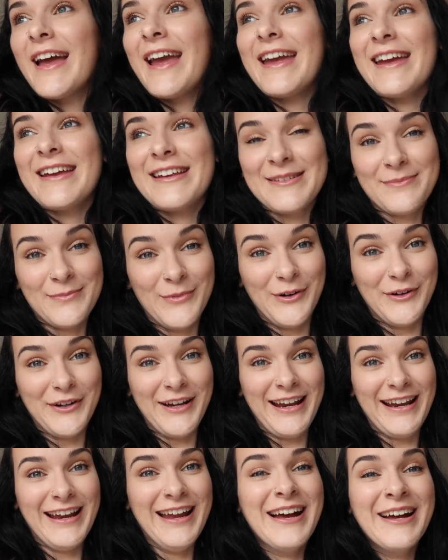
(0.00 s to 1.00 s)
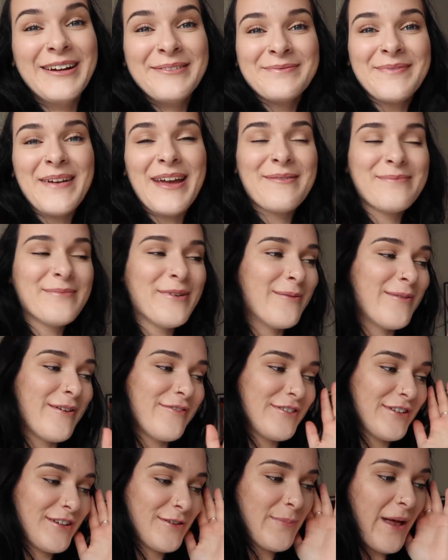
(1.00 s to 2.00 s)
It is morning. Me and Mum
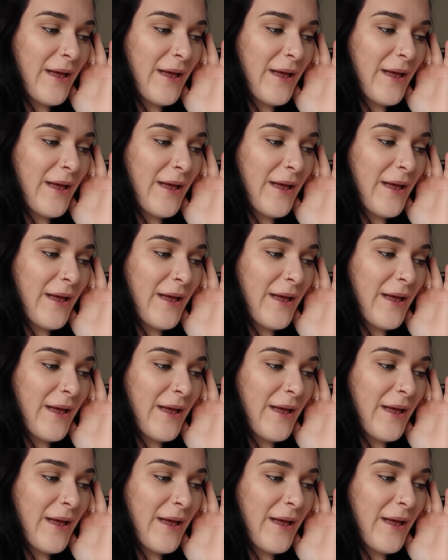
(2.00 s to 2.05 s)
have just